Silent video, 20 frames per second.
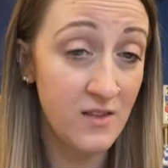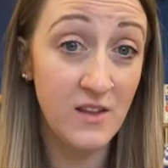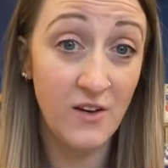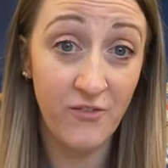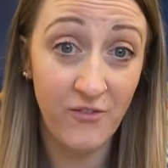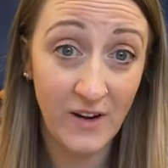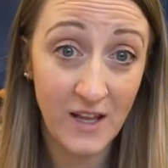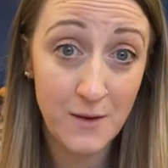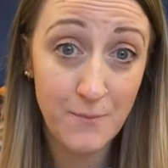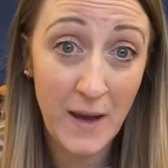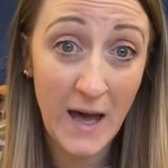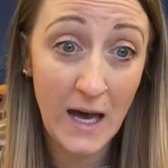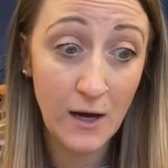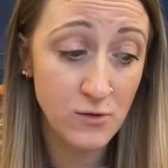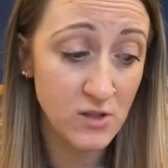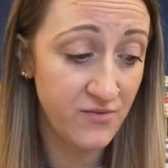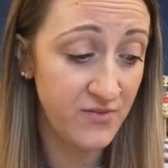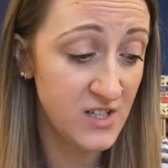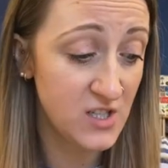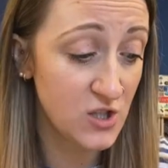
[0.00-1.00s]
the flea
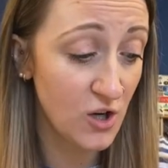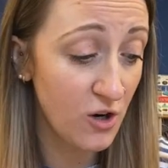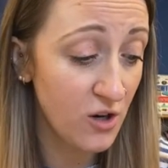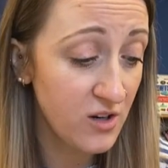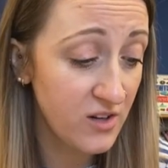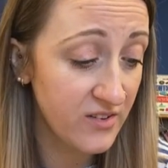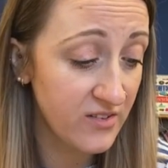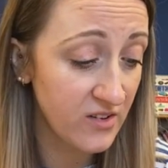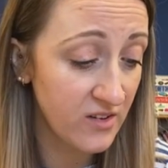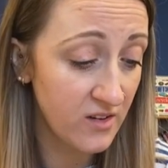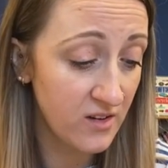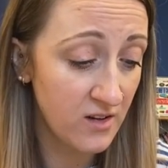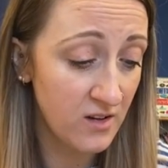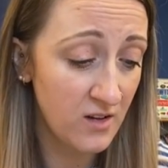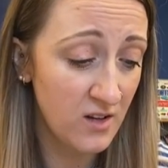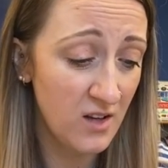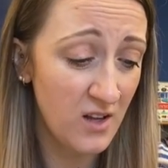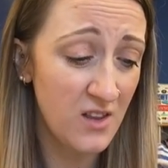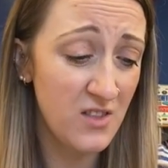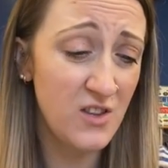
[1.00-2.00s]
powder for dogs,
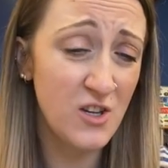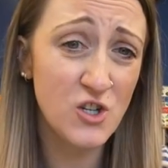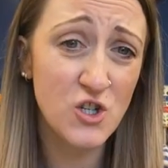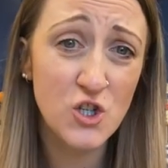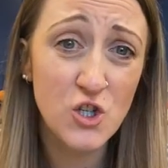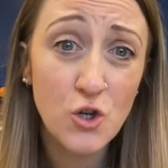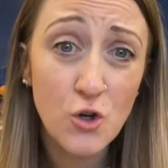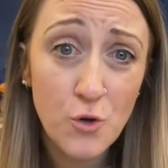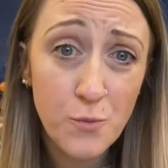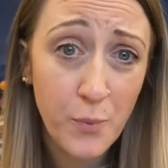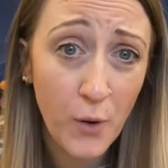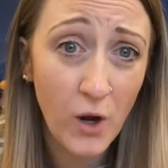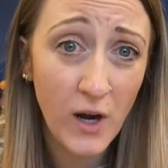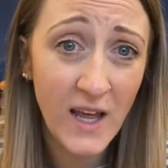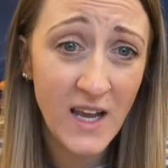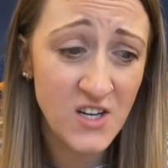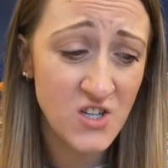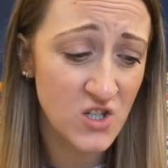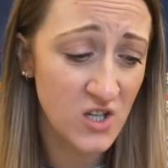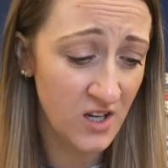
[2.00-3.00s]
the shoe
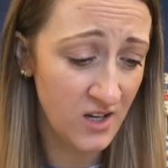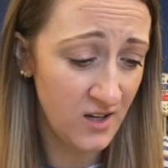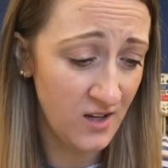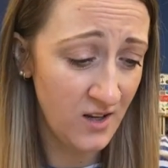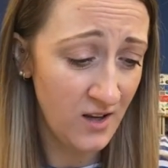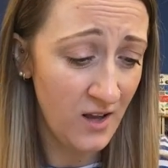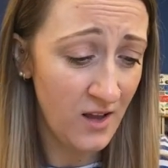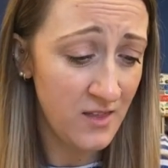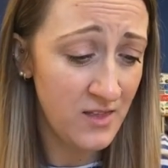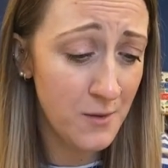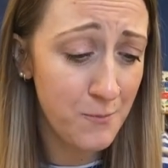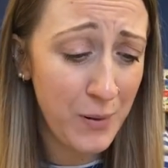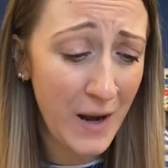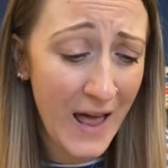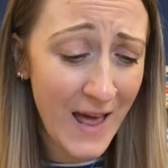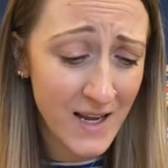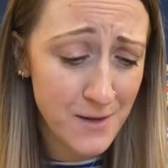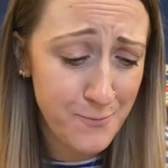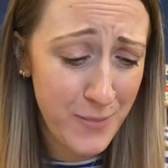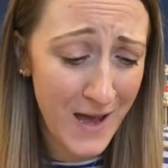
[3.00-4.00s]
polish, the
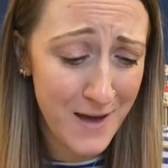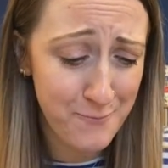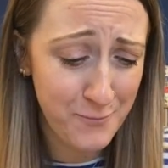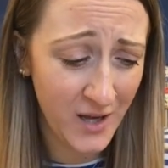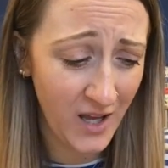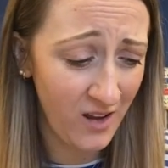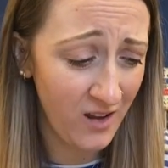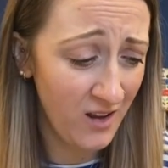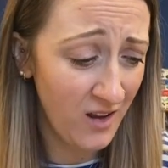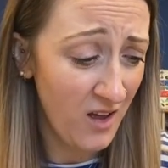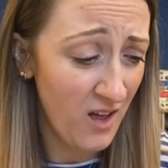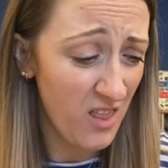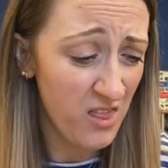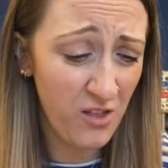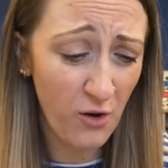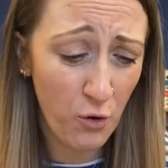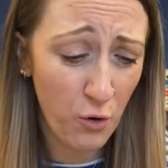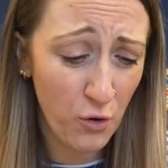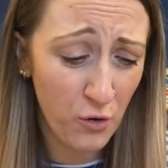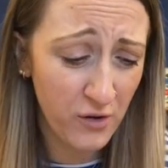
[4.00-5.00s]
black pepper,
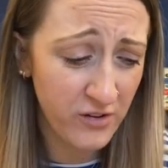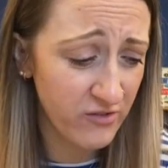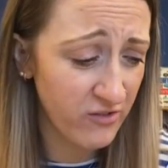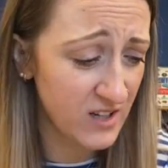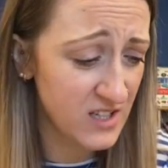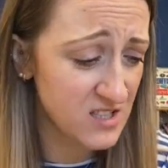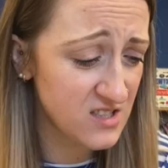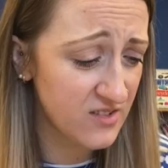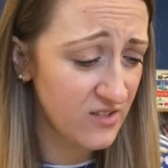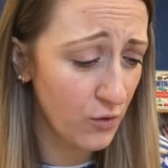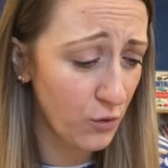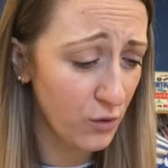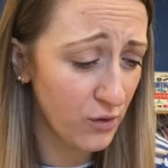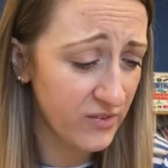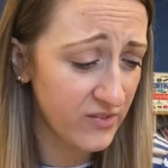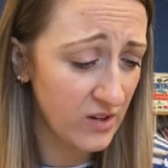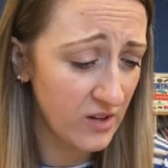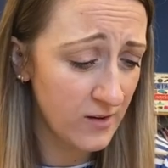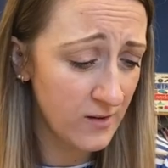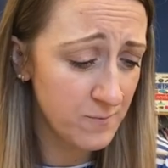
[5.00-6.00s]
the horseradish
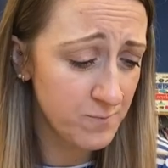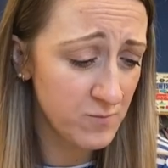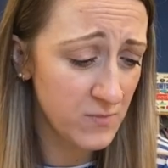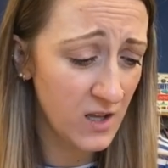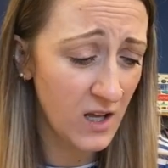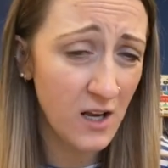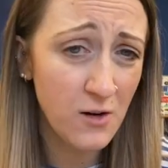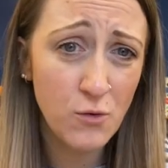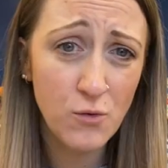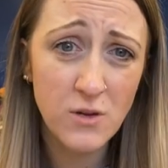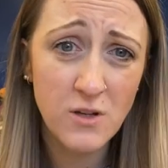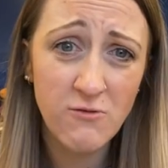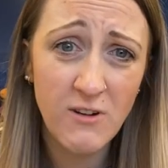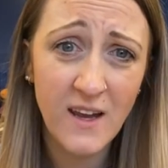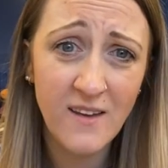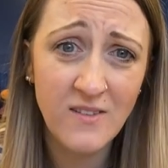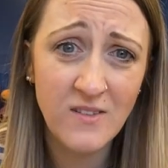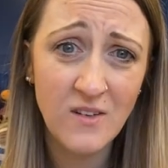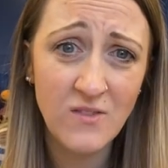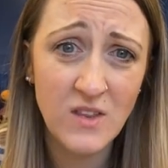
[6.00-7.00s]
sauce, and all the
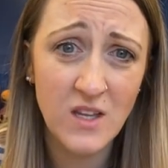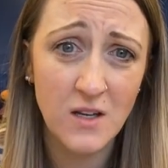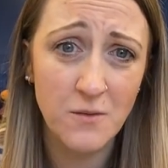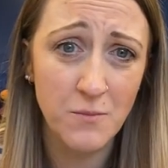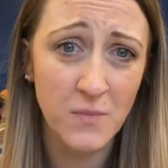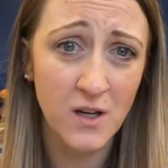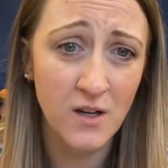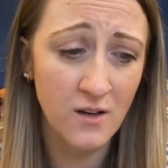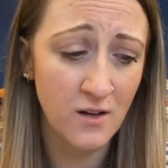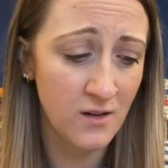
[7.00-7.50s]
rest of them.